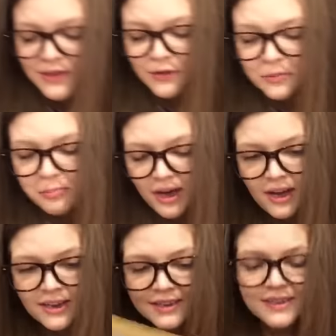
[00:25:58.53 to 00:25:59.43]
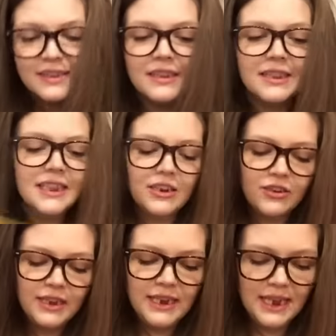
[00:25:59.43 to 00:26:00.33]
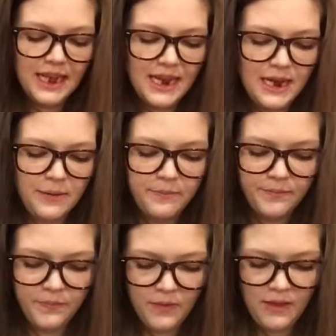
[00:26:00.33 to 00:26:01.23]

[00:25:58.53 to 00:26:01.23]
So the box literally came